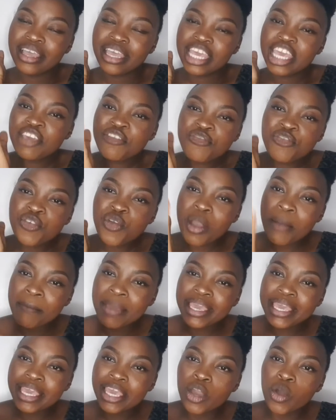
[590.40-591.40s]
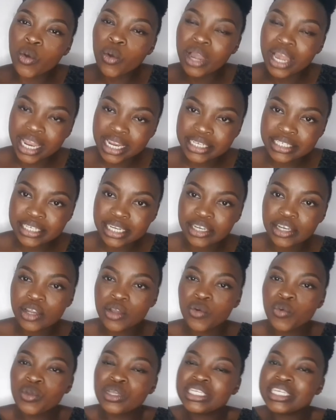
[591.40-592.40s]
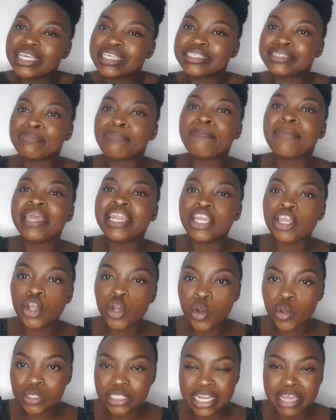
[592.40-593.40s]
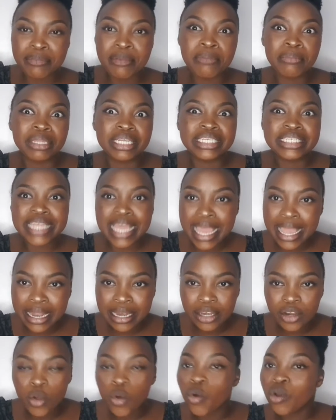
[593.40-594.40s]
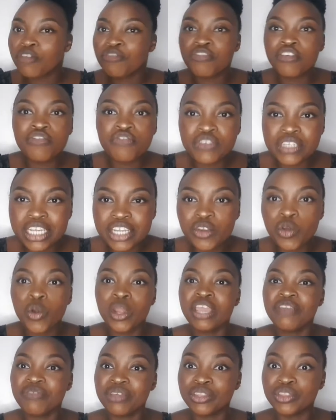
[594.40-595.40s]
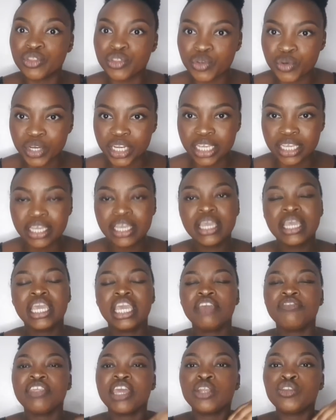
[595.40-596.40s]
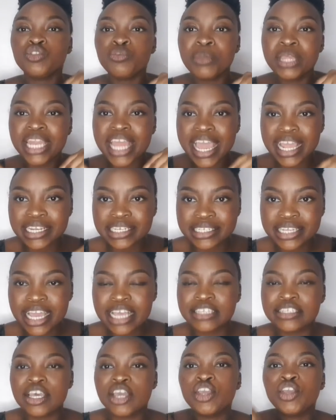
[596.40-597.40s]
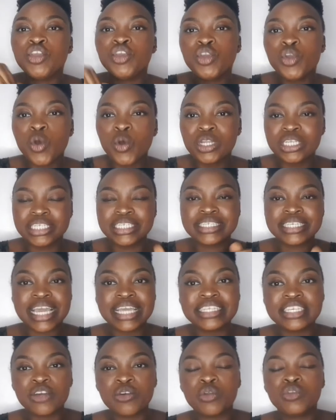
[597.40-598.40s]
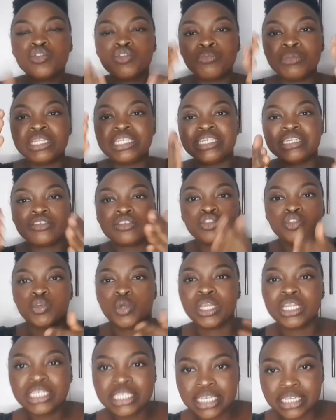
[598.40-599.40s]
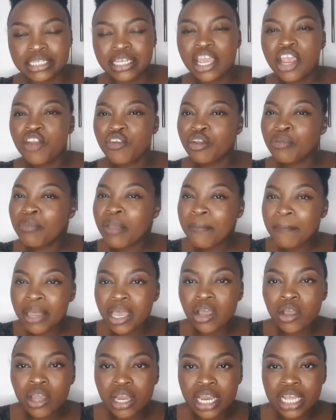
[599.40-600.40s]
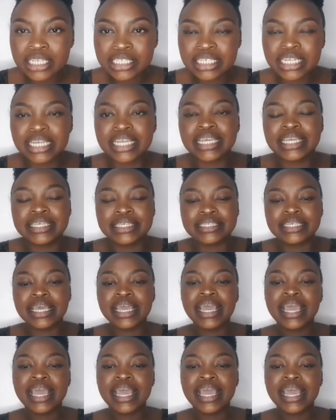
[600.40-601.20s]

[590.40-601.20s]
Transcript: if you are making a collection which has many clothes, like maybe 10 or 15 or even 3, if there are too many ideas, your designs are going to be disjointed. Remember, a collection is